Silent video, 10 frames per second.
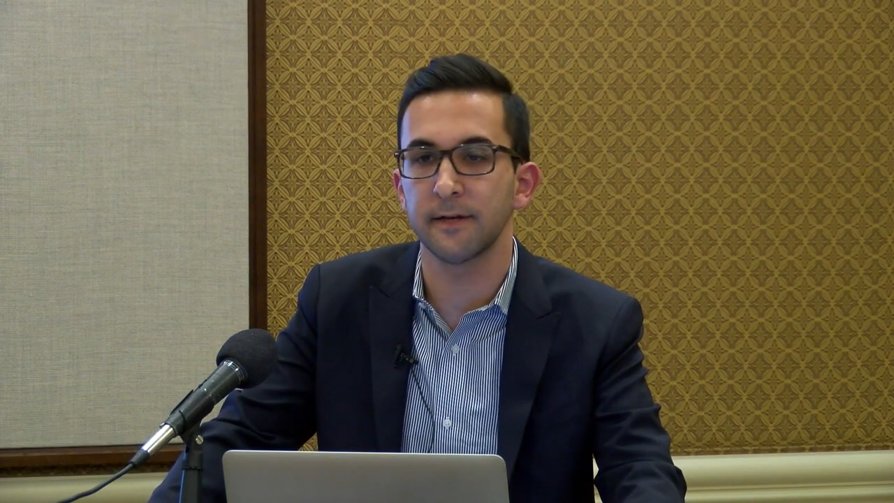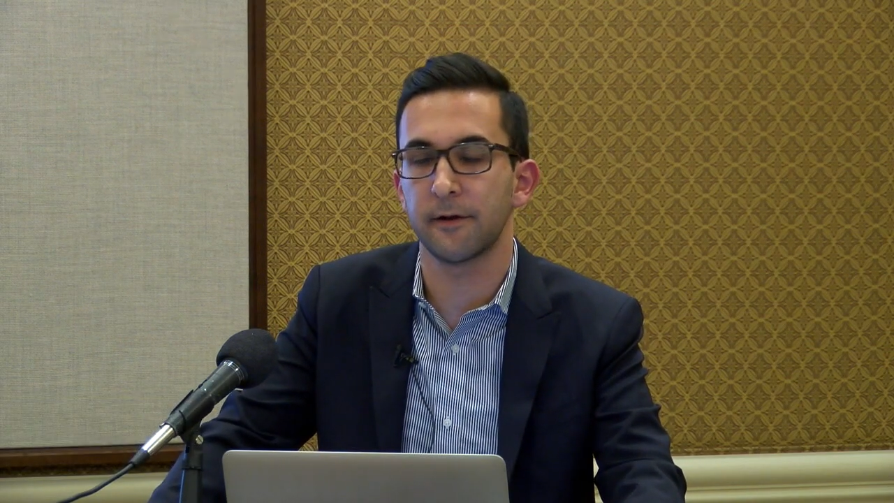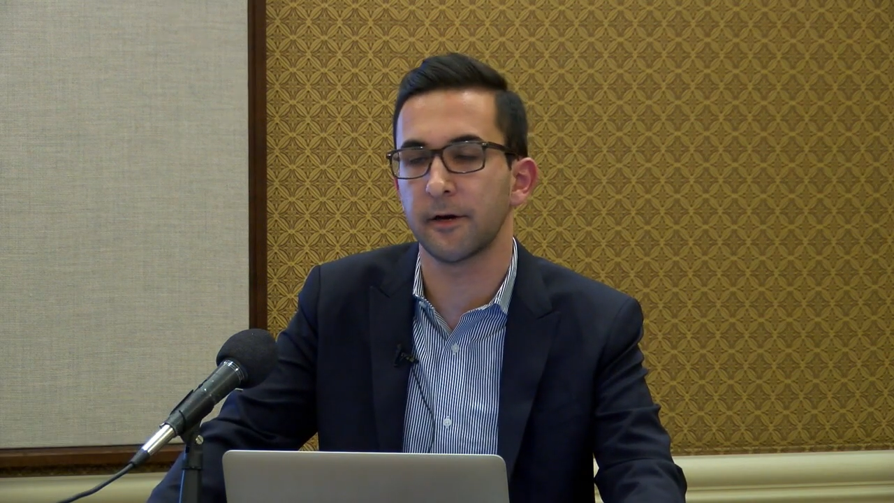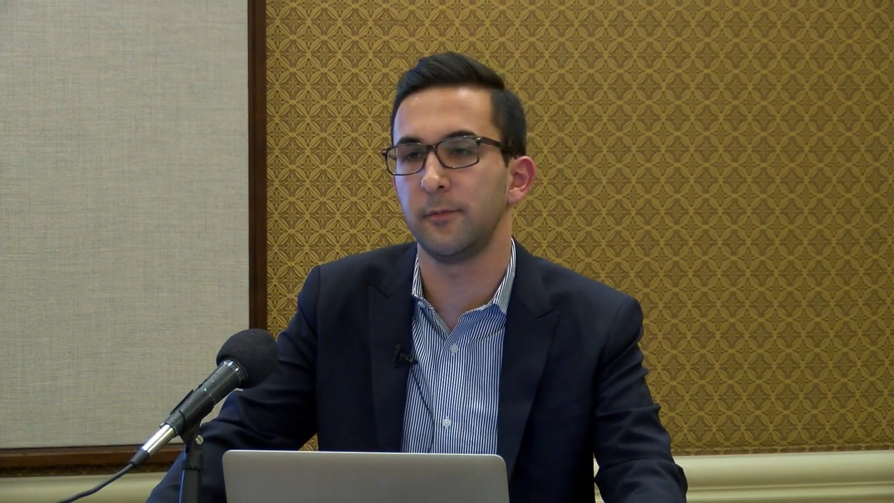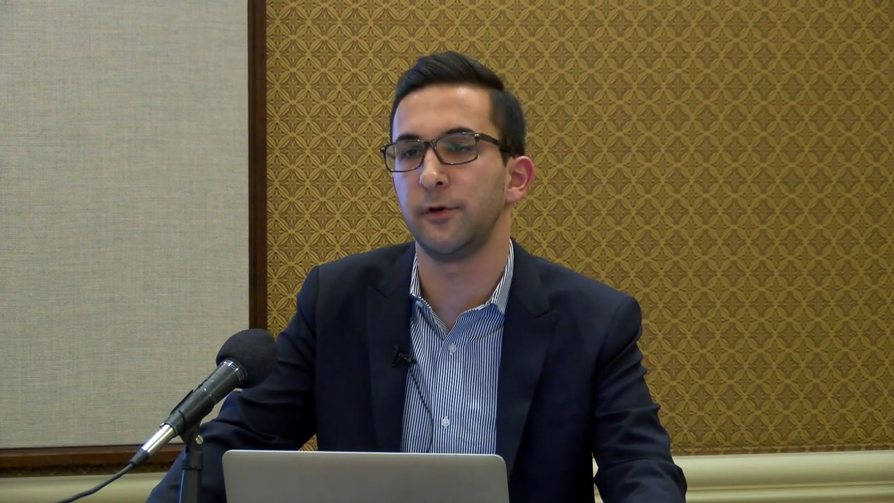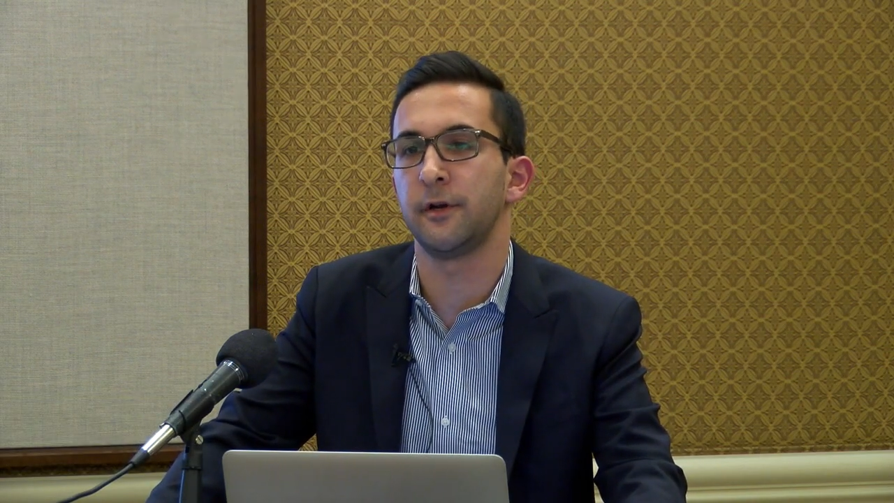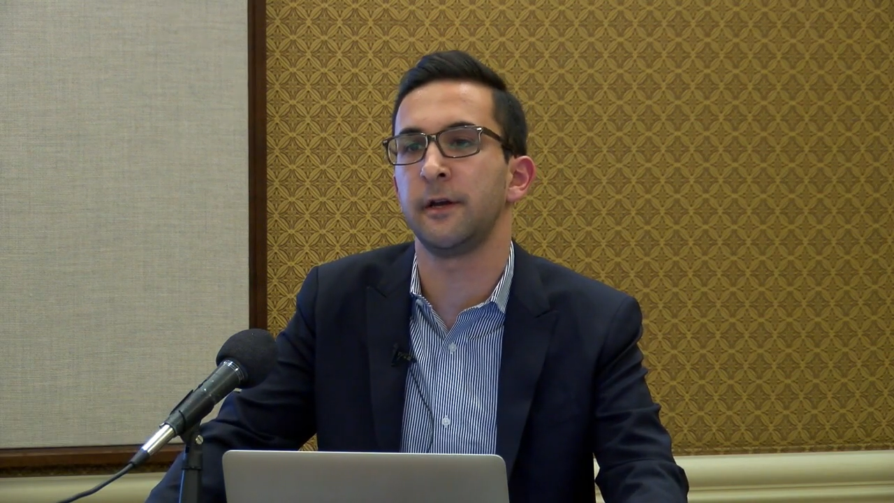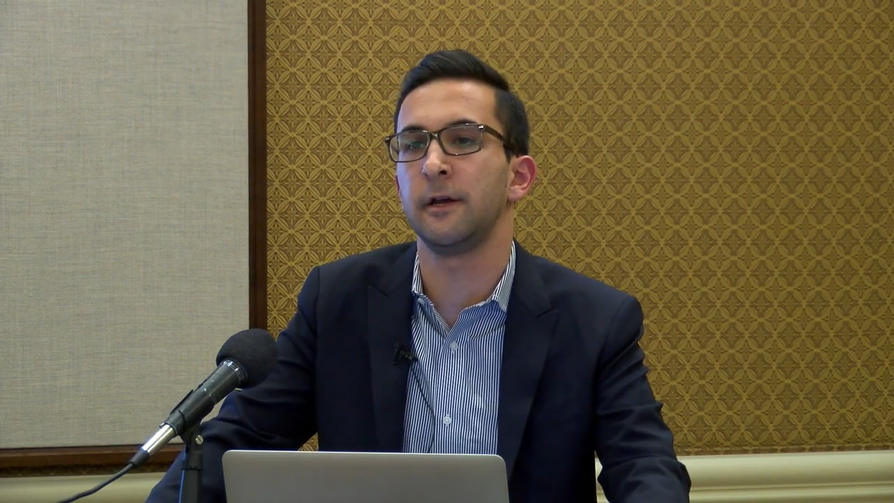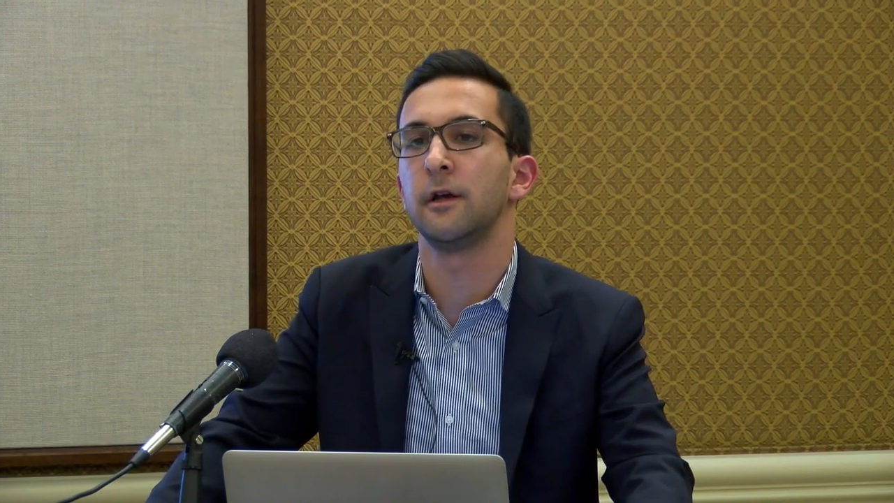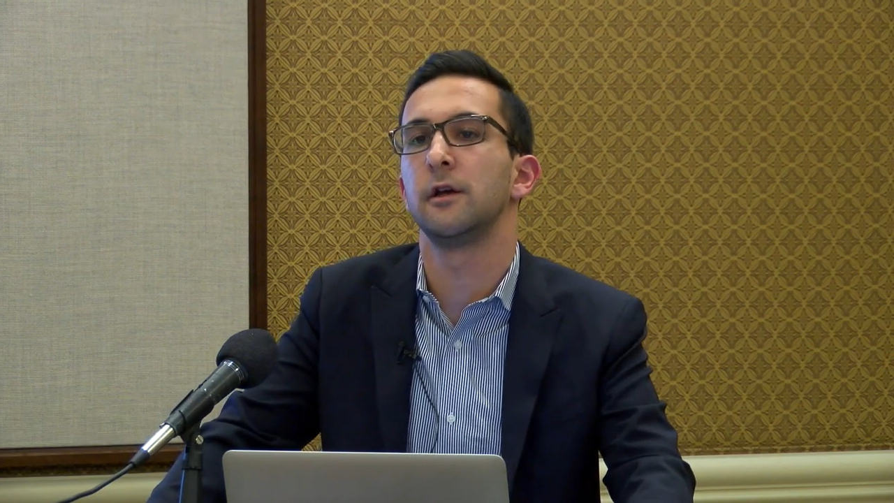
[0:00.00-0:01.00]
in their
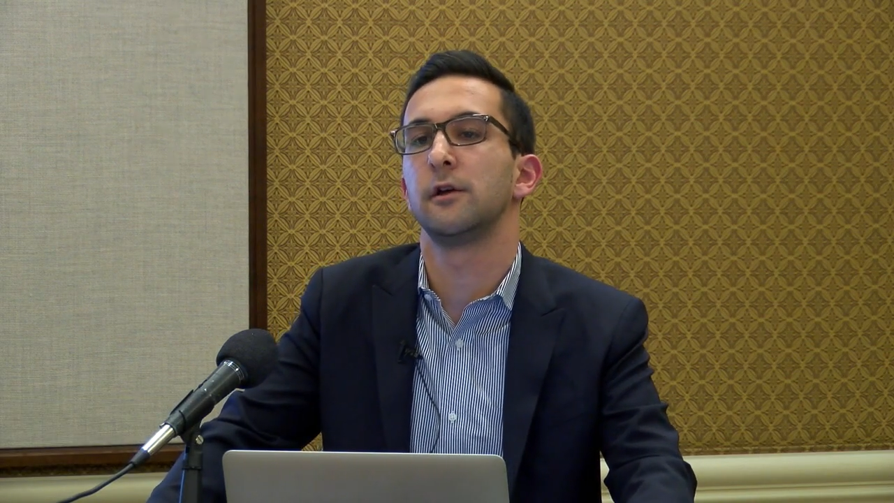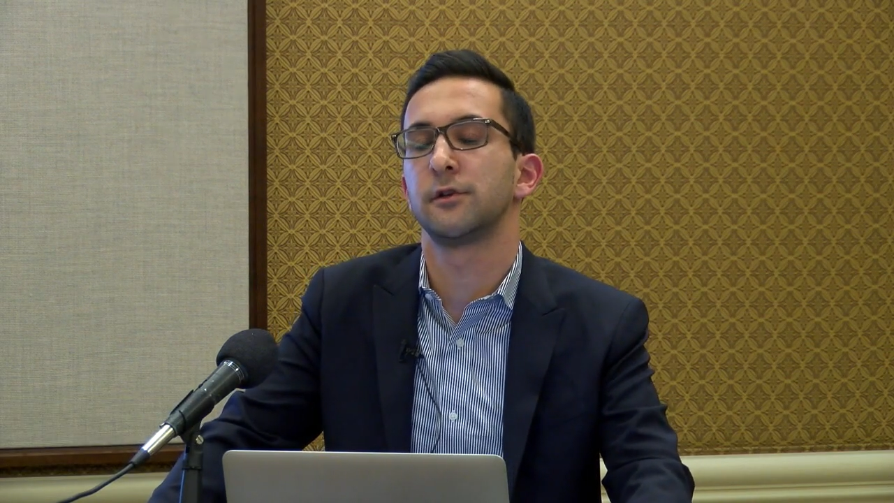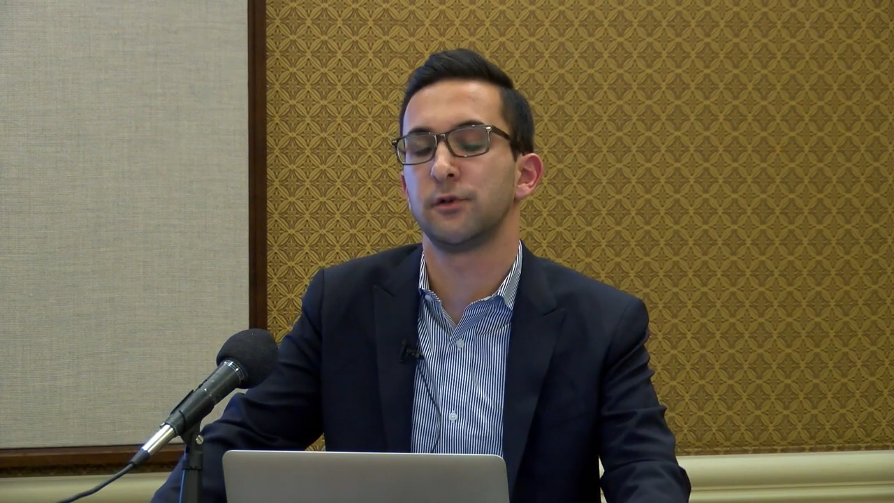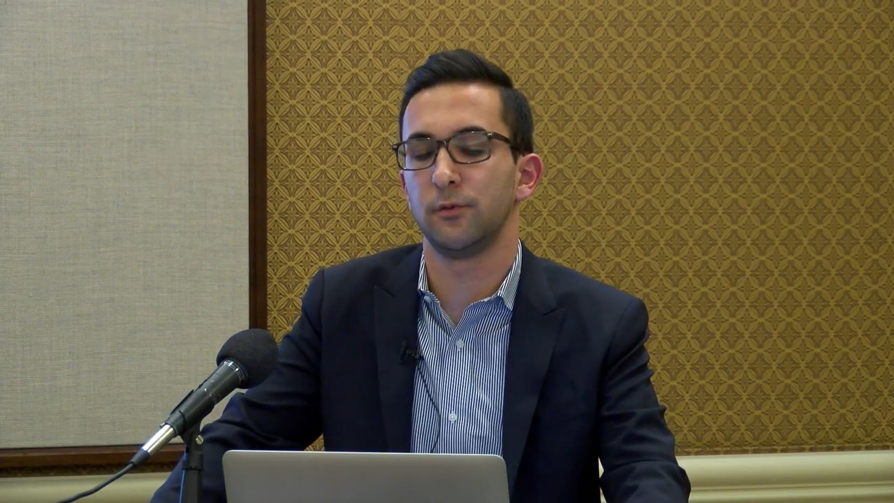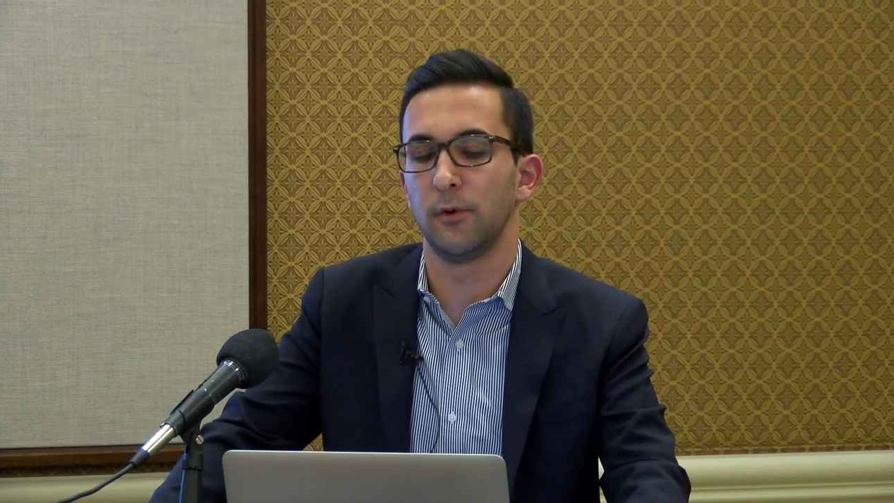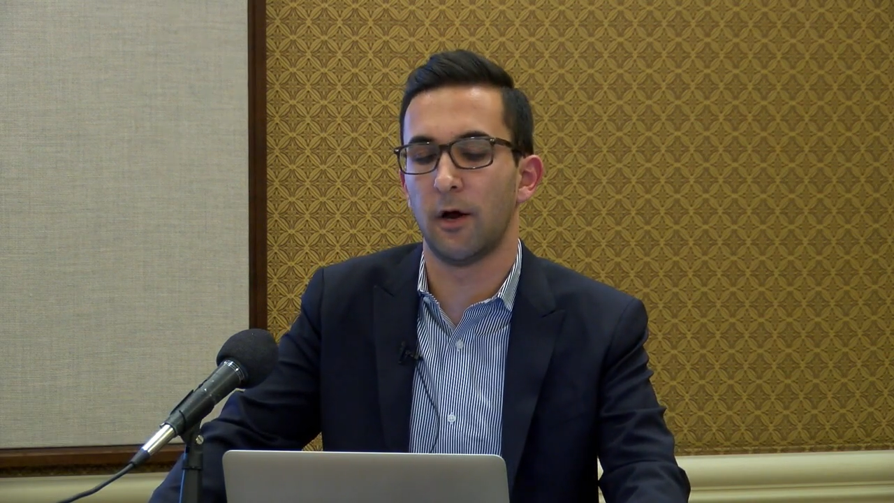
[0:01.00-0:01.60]
community to,